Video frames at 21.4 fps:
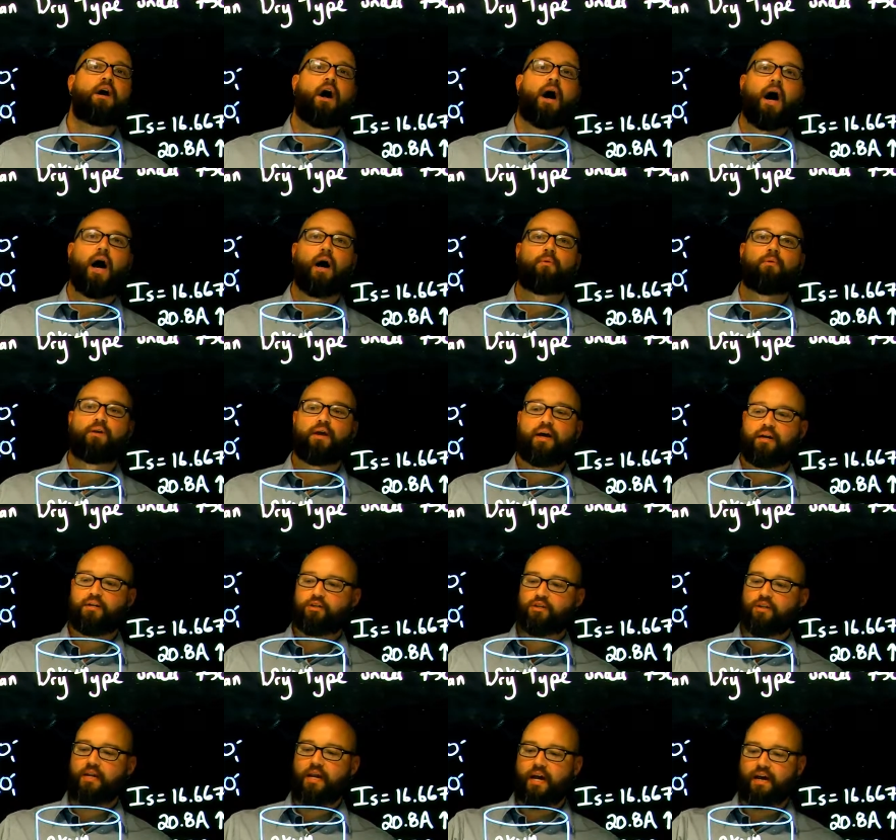I would
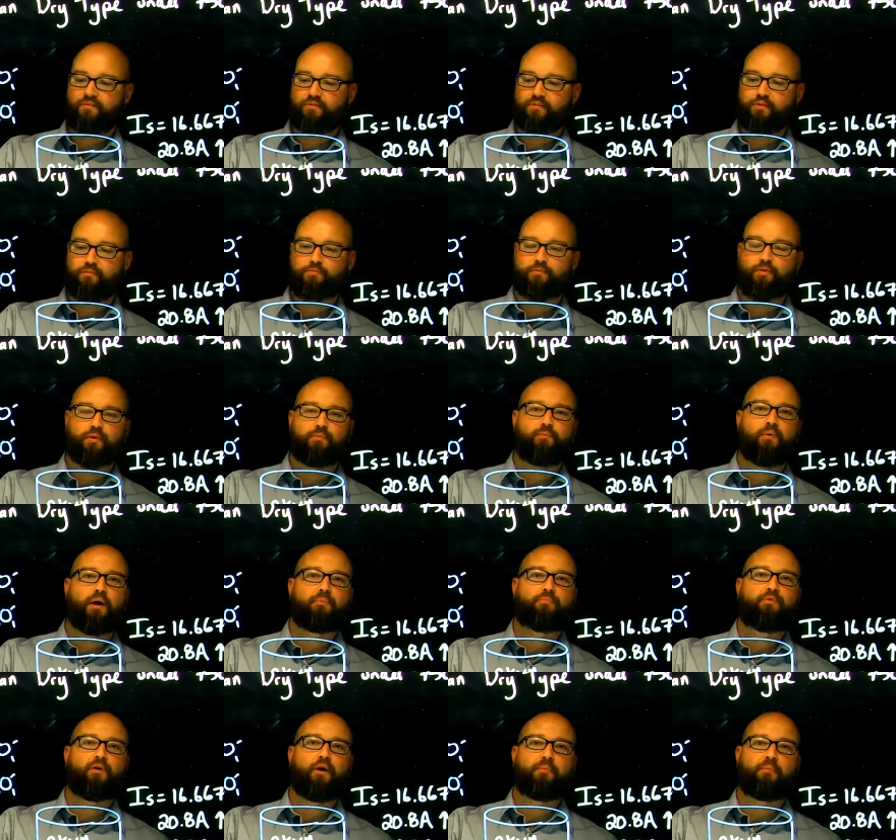actually have to put my
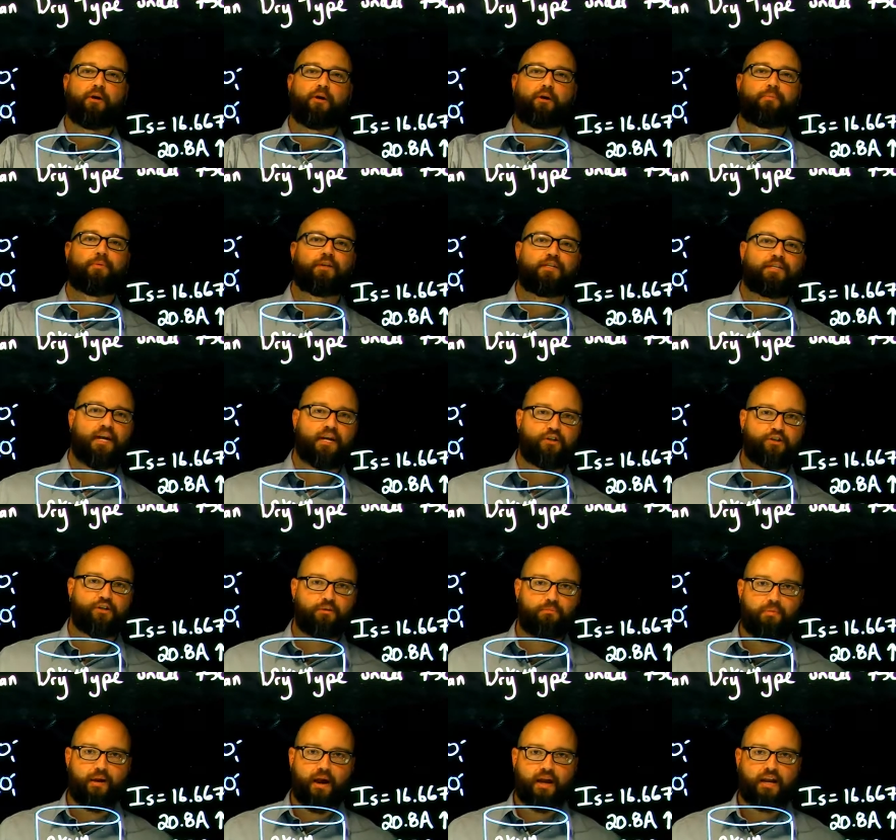primary
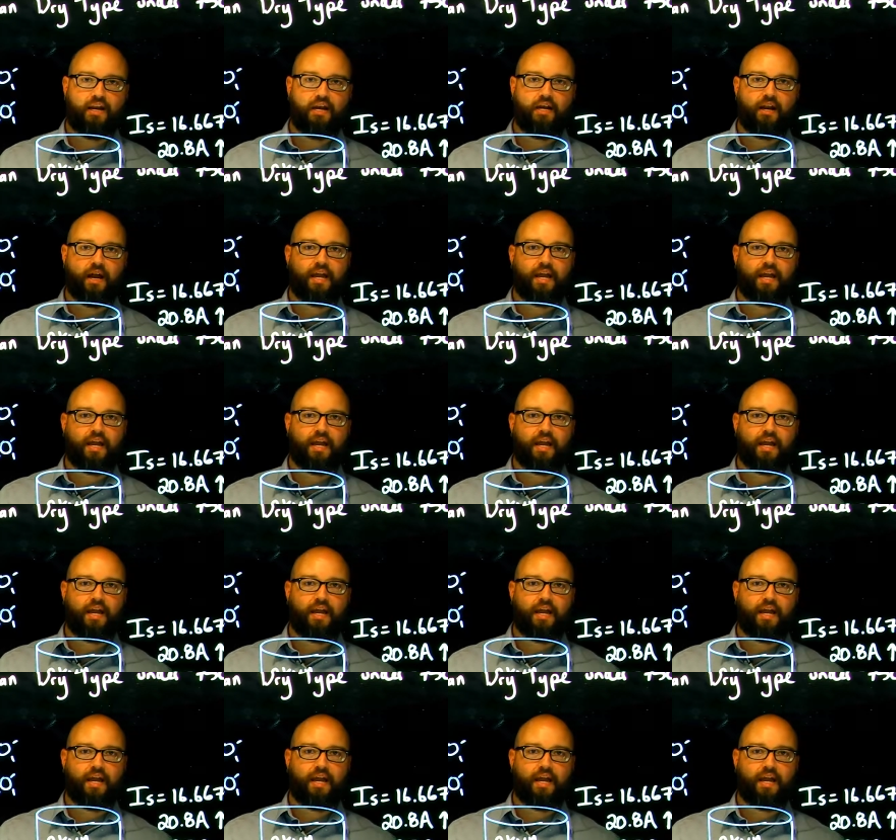protection back in.